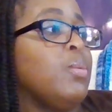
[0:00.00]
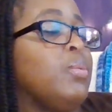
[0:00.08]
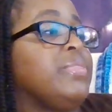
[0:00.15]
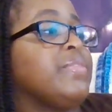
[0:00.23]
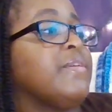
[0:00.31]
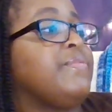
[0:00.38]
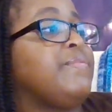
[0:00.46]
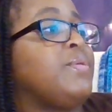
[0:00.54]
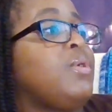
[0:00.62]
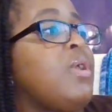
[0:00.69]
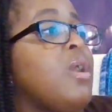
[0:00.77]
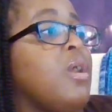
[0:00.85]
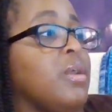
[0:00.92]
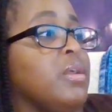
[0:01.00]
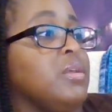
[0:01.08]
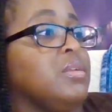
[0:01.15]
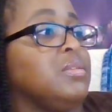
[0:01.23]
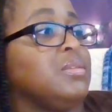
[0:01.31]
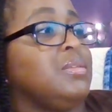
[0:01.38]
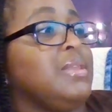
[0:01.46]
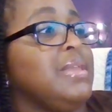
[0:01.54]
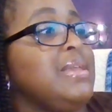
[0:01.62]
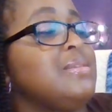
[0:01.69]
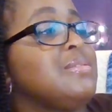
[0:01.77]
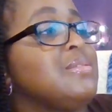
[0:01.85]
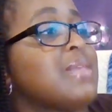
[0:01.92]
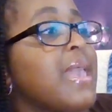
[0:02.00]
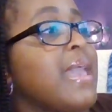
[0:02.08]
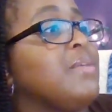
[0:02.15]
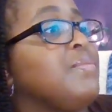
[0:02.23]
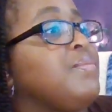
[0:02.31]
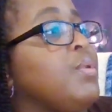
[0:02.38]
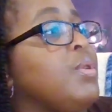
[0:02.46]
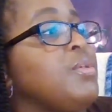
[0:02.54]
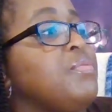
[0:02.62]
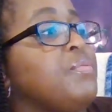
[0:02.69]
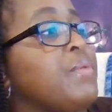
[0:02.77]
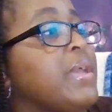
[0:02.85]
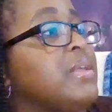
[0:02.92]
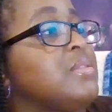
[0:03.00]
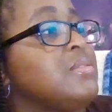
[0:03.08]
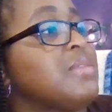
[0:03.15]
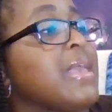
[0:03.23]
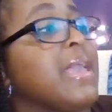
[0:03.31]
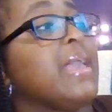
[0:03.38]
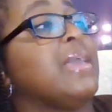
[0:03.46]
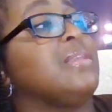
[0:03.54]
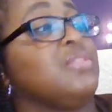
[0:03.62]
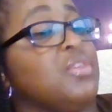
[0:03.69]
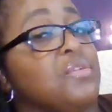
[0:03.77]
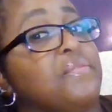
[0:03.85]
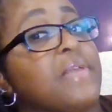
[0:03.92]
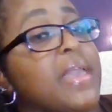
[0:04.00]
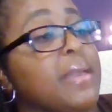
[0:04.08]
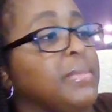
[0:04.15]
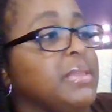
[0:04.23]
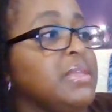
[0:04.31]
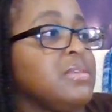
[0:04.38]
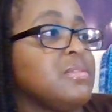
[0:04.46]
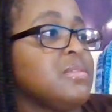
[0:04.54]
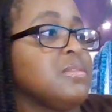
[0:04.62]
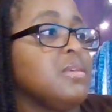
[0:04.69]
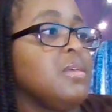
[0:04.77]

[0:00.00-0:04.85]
With a full heart, Dee sang for her friends and their families.